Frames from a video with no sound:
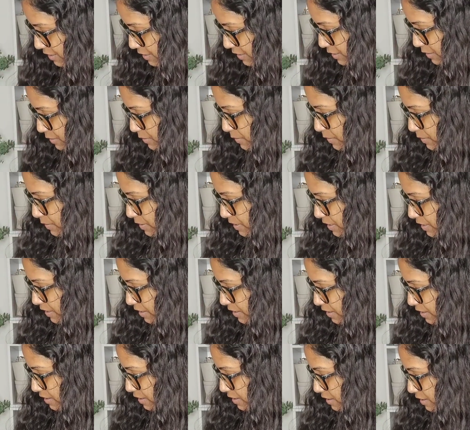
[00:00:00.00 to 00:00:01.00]
You
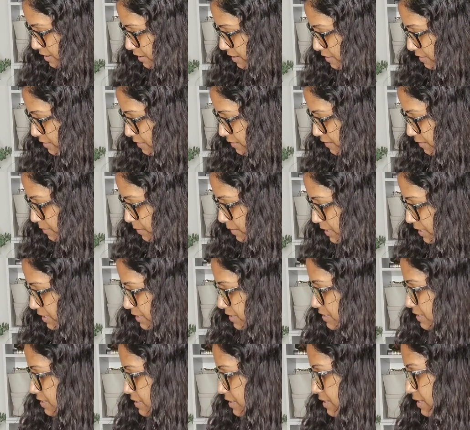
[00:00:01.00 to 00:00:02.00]
have, what
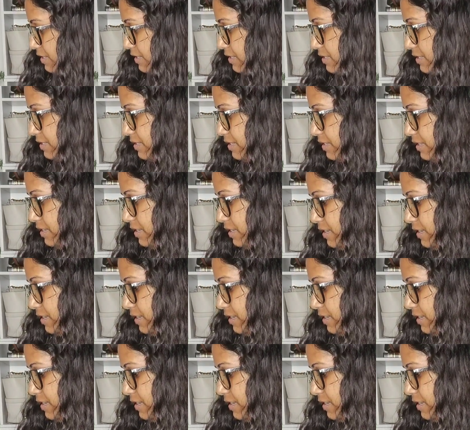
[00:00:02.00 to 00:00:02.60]
is this?